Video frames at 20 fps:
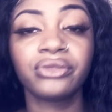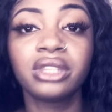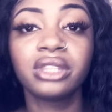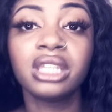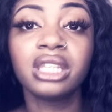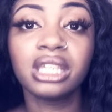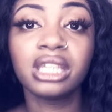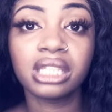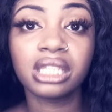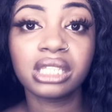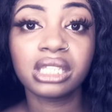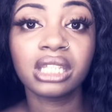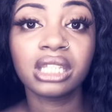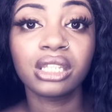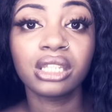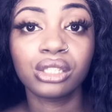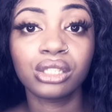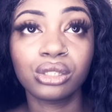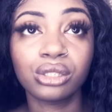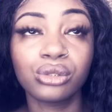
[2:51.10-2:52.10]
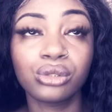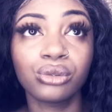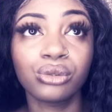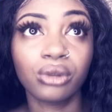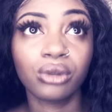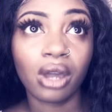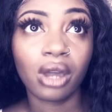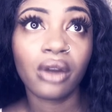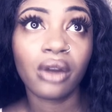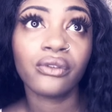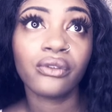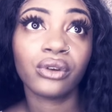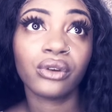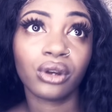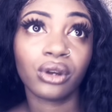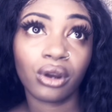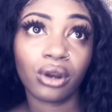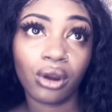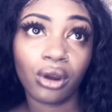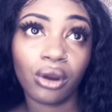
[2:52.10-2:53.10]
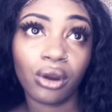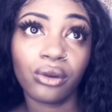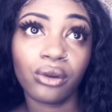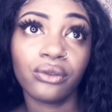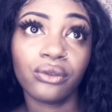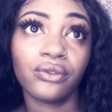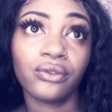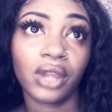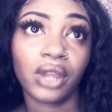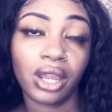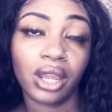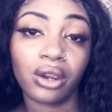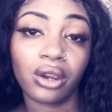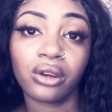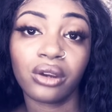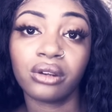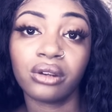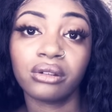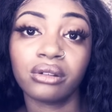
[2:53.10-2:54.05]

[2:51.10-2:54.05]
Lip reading: this is to cover her fare.